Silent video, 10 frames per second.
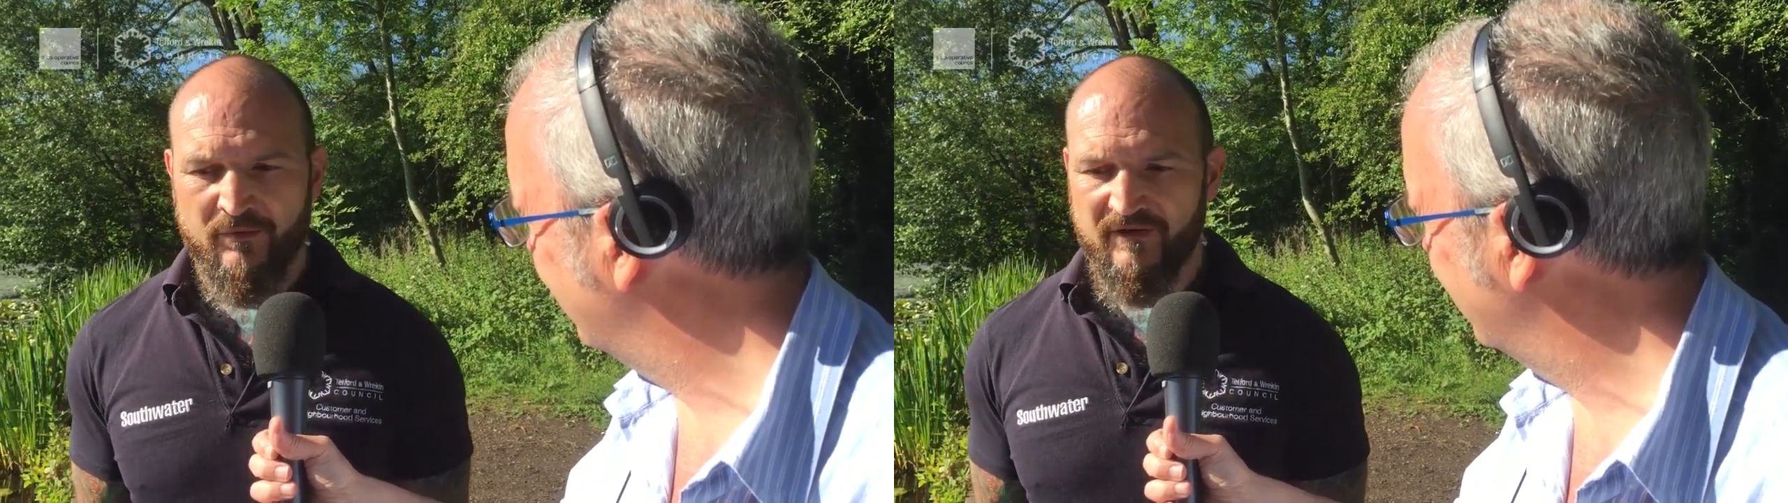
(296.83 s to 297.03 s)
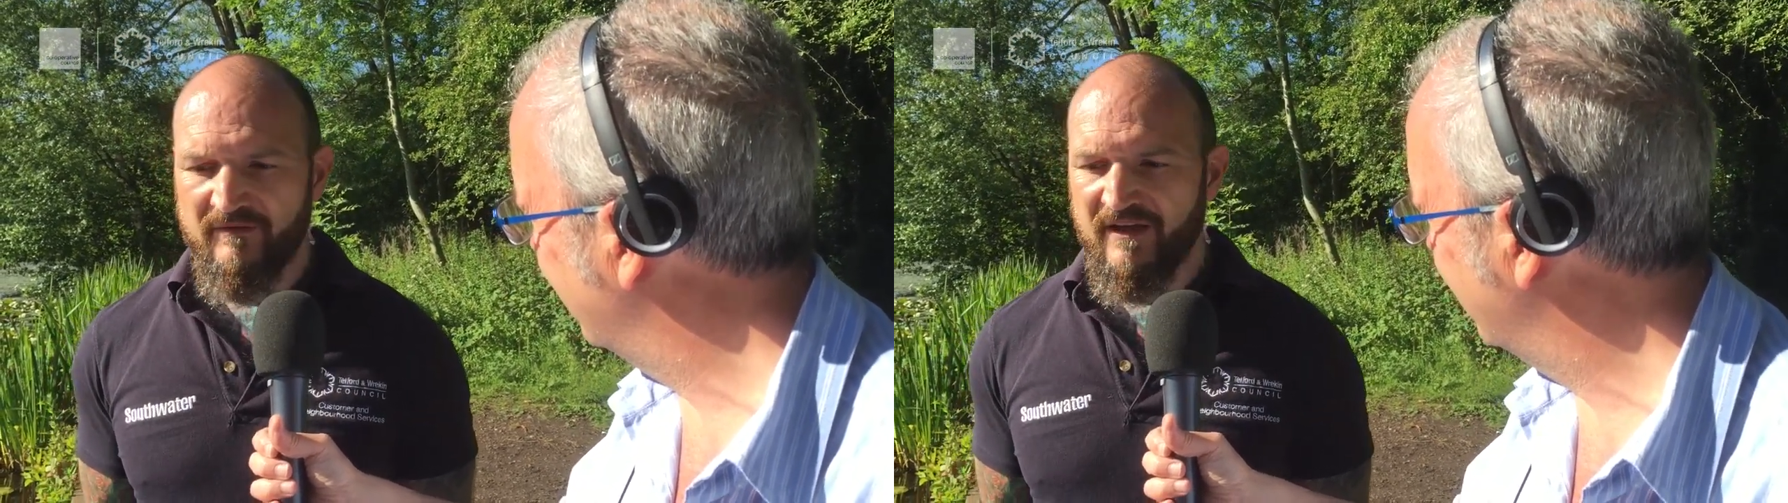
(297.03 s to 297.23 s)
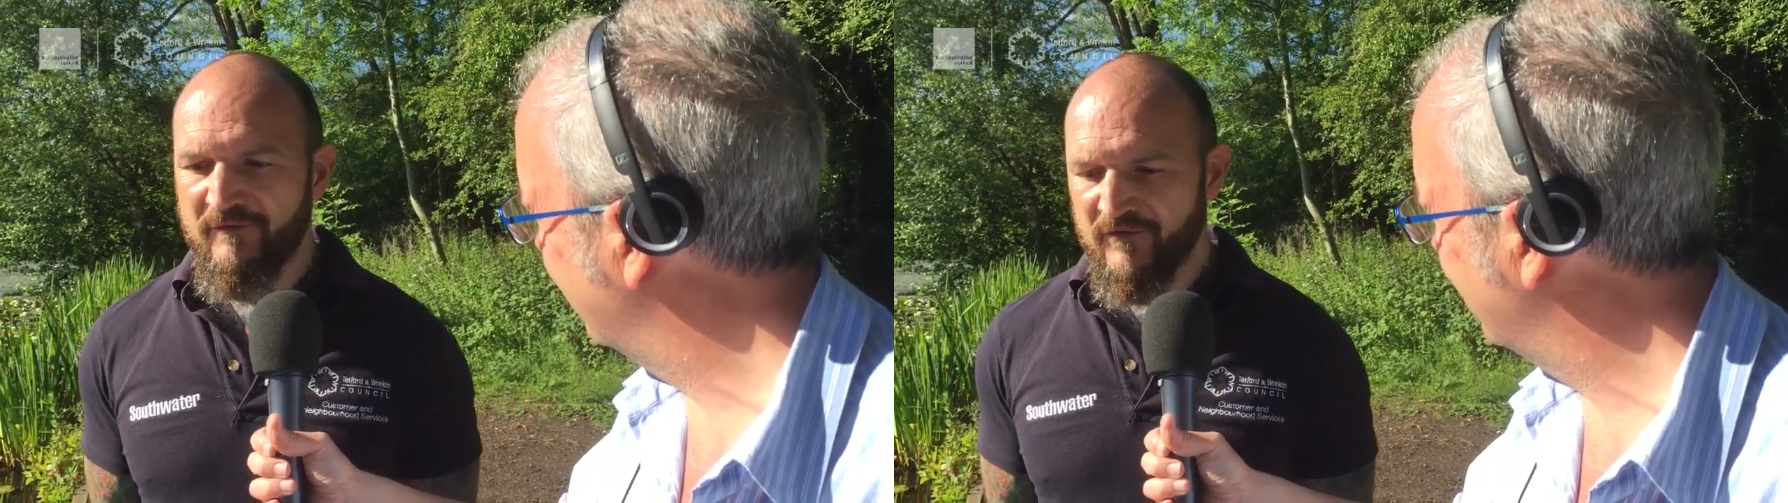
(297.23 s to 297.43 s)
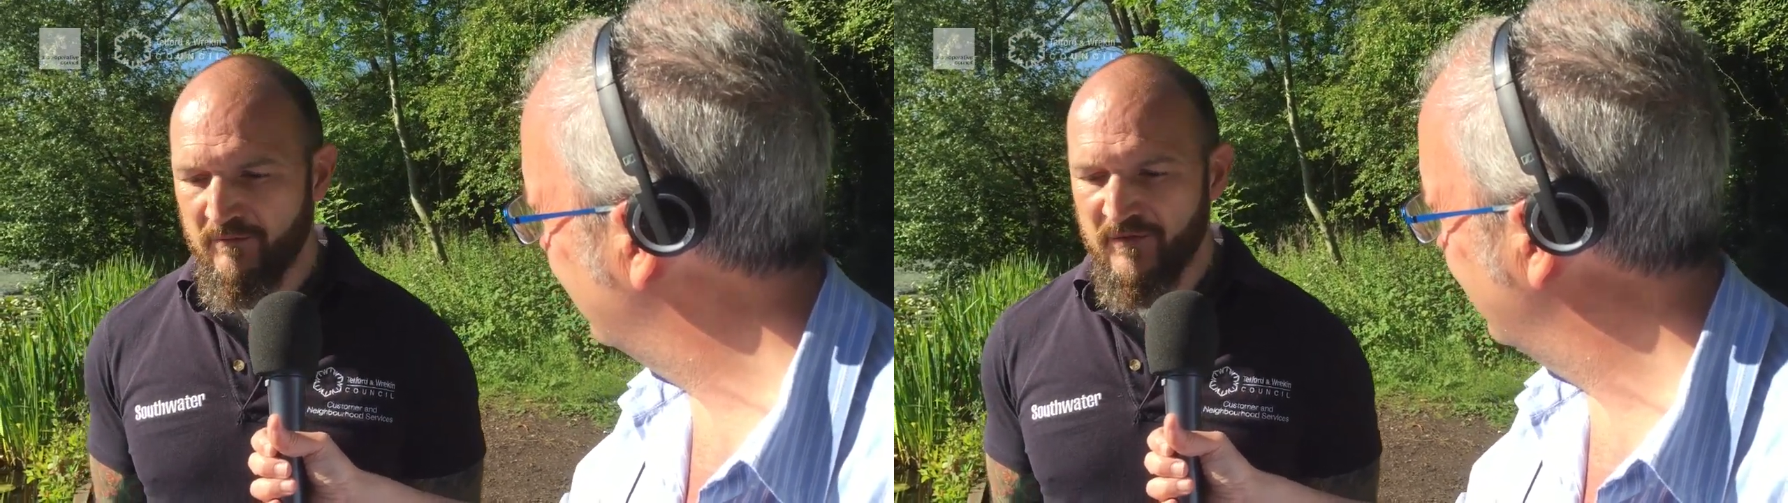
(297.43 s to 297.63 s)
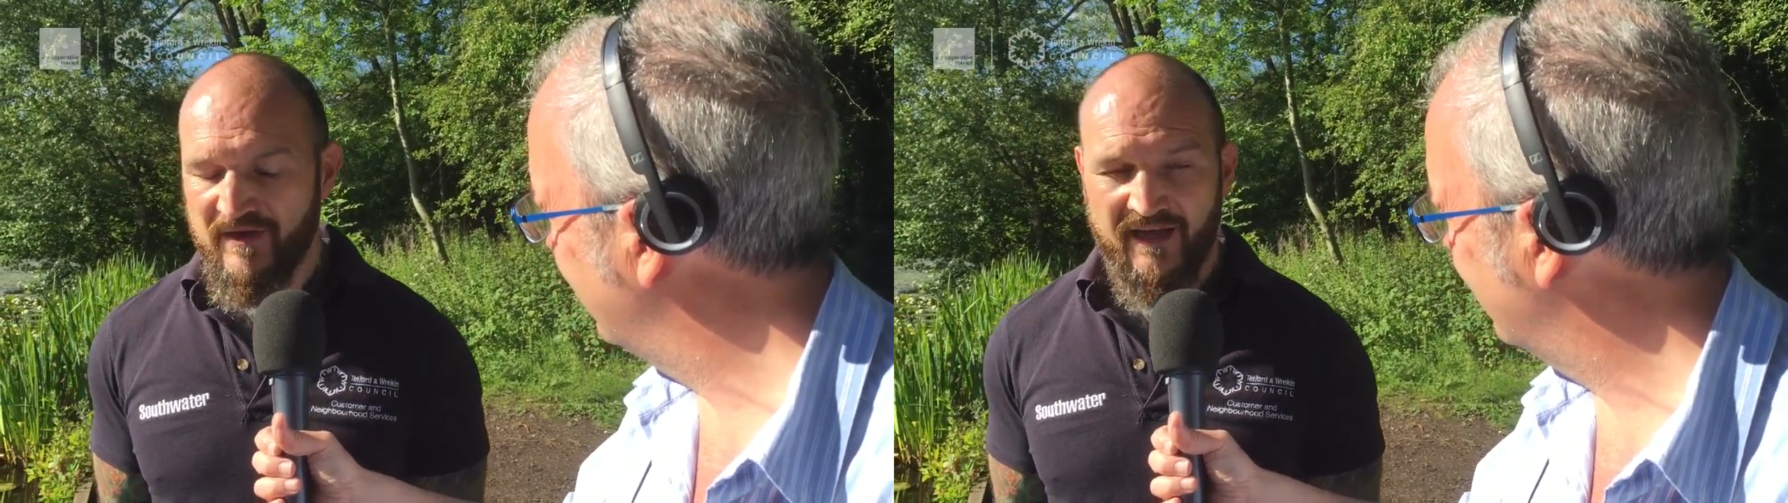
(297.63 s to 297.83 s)
But if
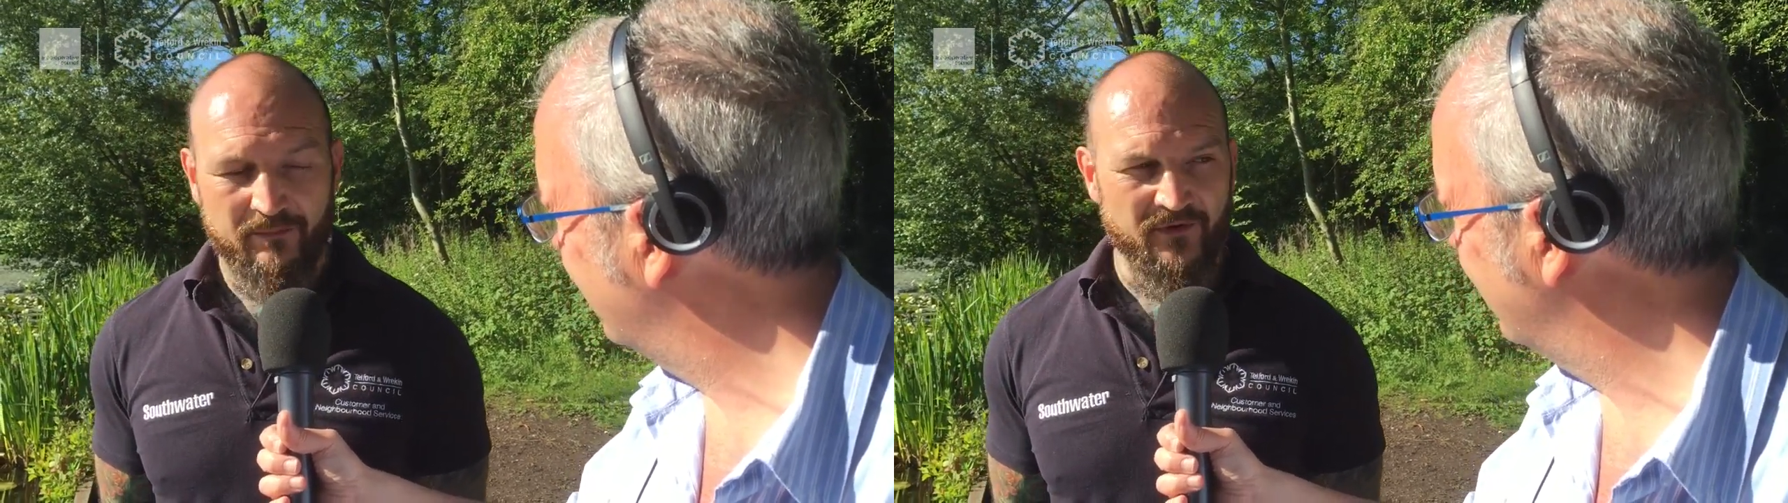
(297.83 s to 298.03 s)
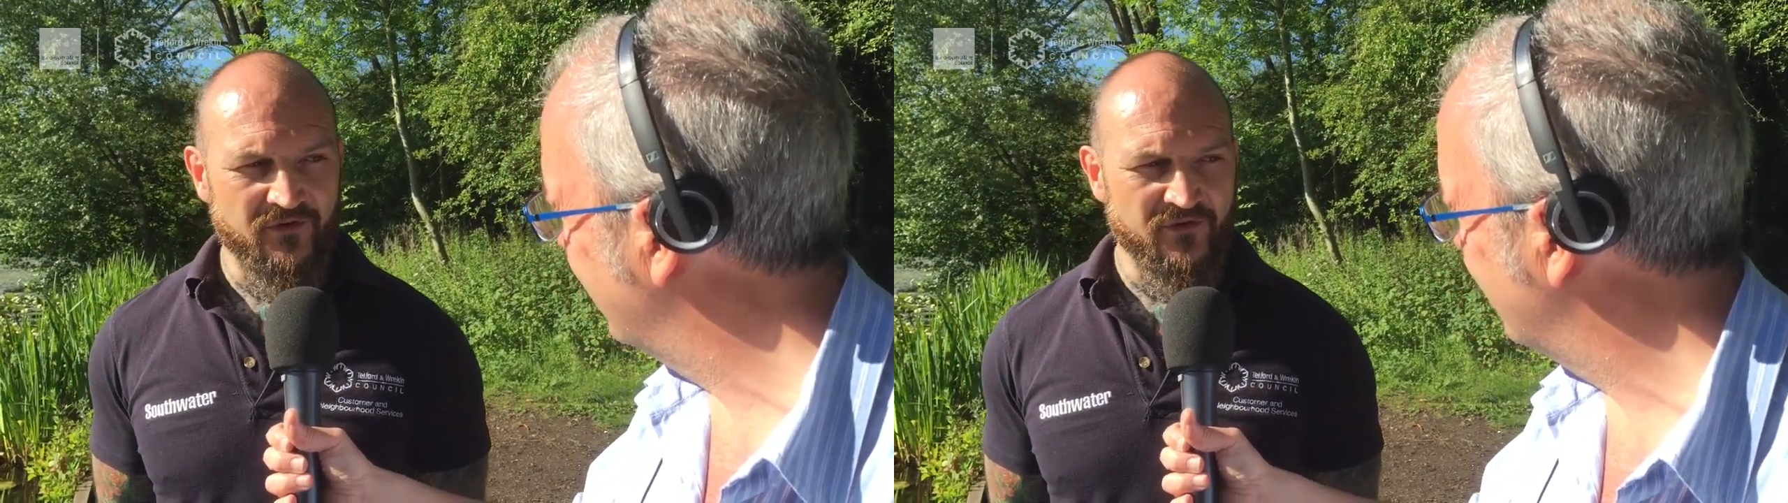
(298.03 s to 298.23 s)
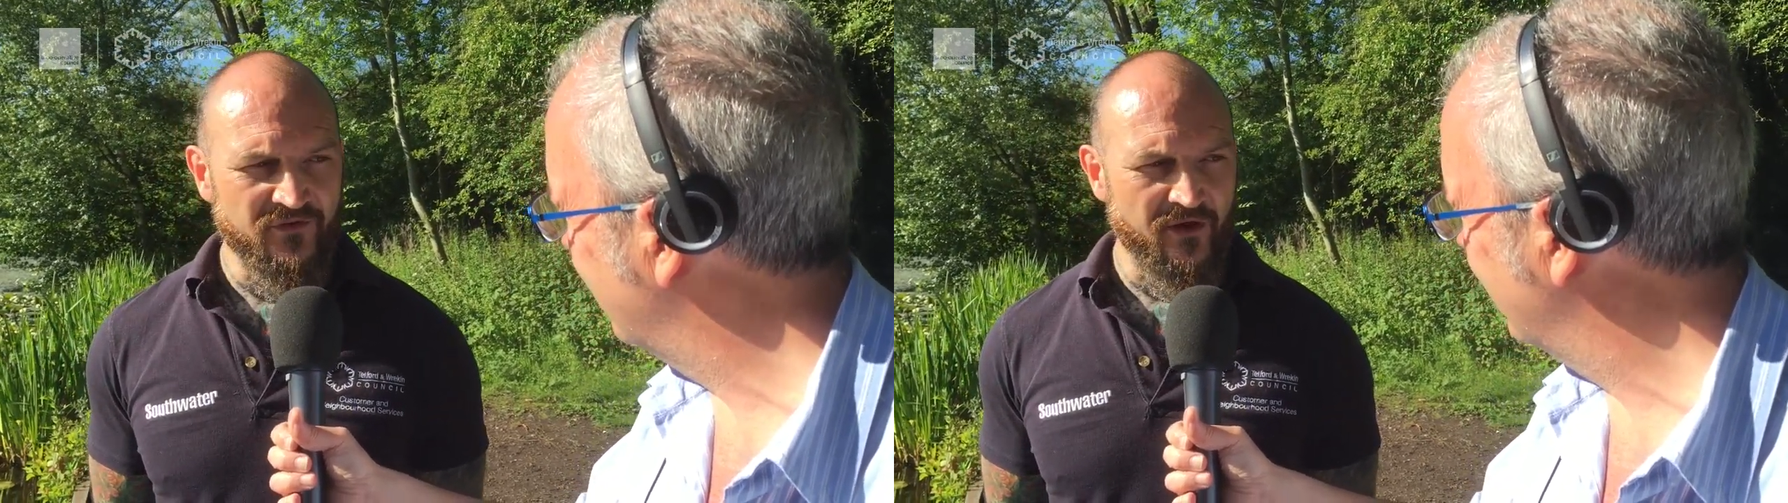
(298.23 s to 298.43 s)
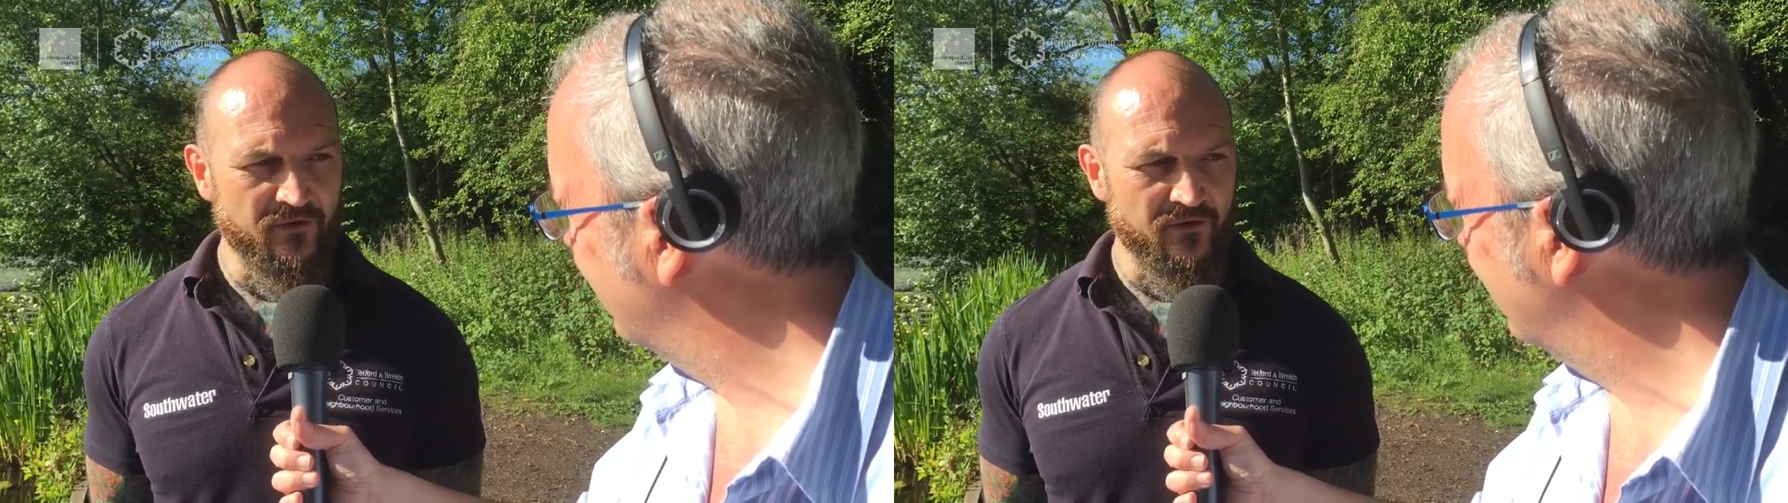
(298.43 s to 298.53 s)
something happens,